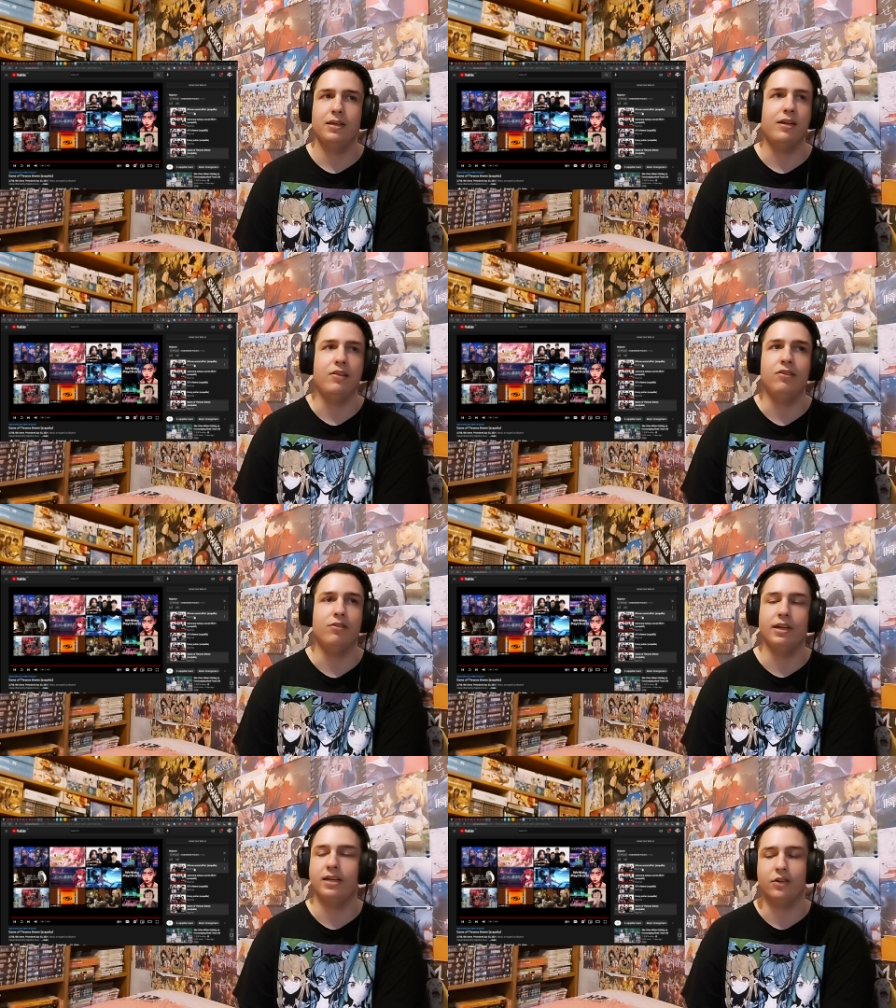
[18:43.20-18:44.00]
yeah, it
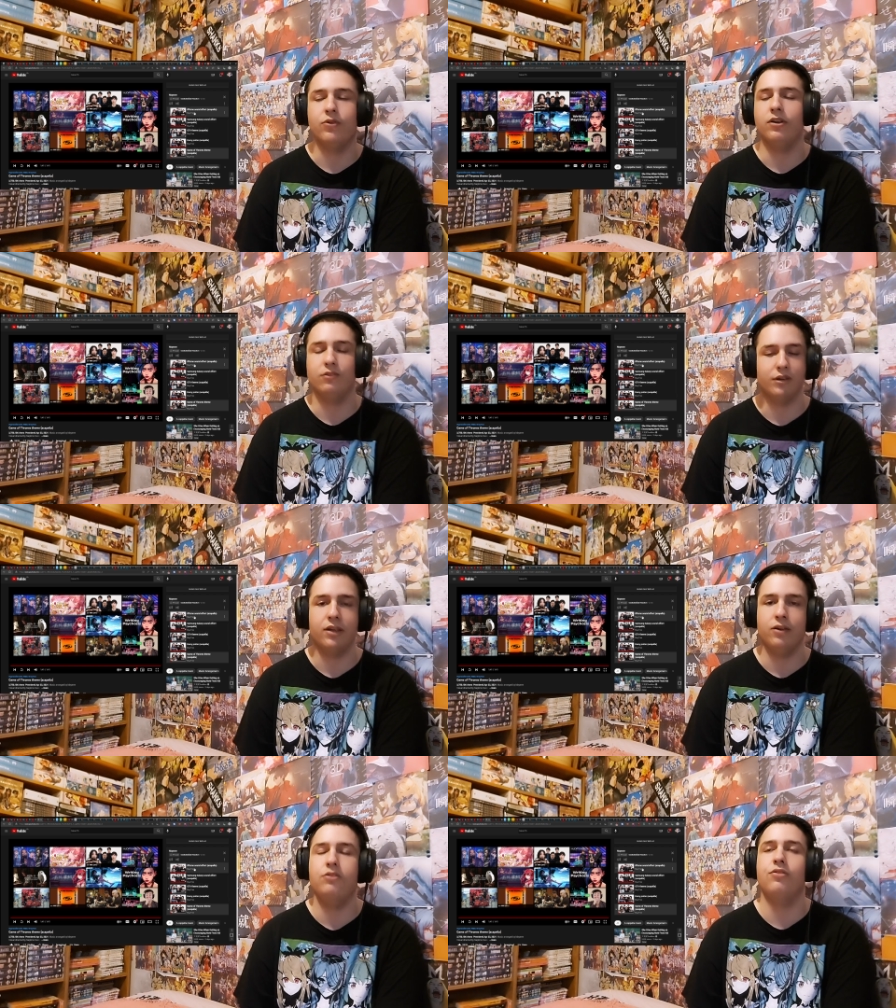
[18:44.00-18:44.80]
sounds like electronic sound
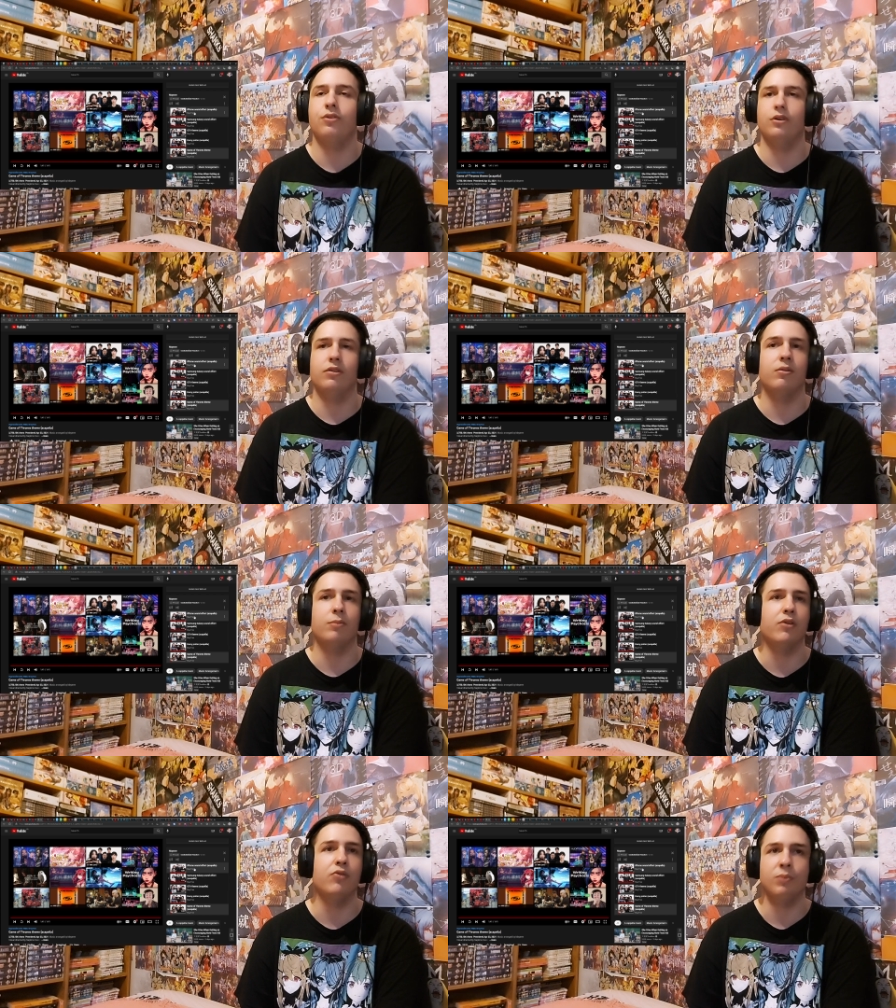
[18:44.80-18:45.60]
and not
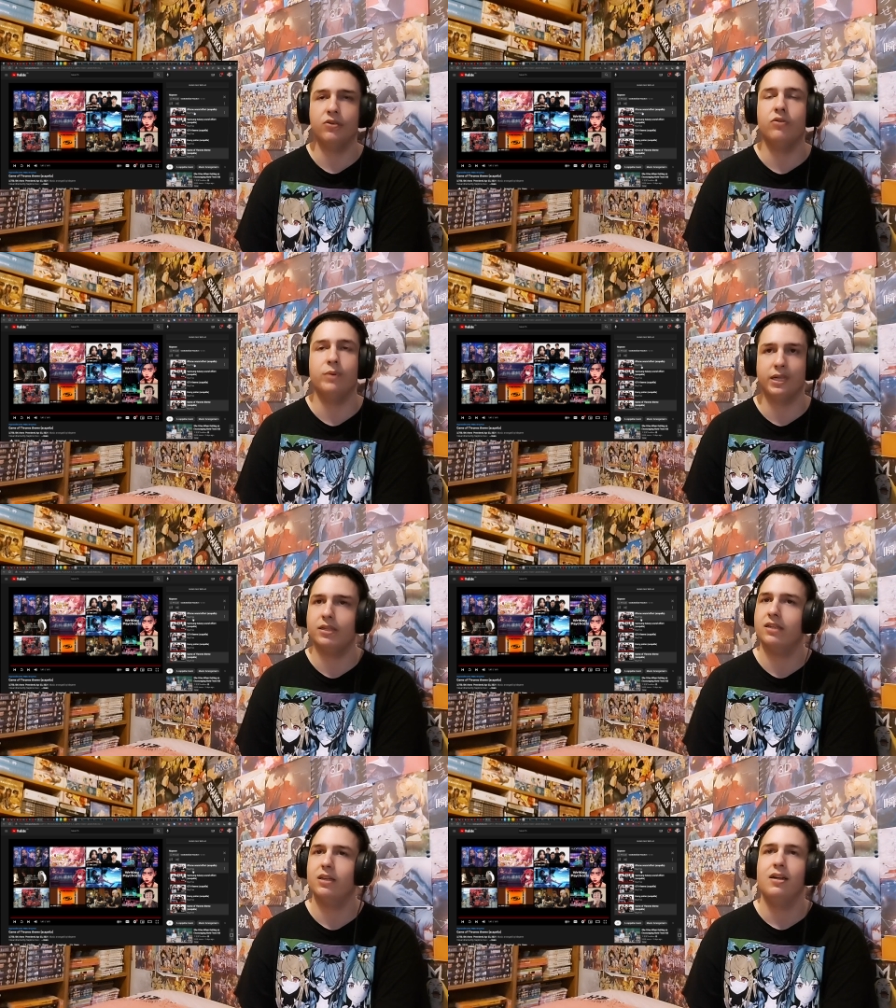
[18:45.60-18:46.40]
something a human could make.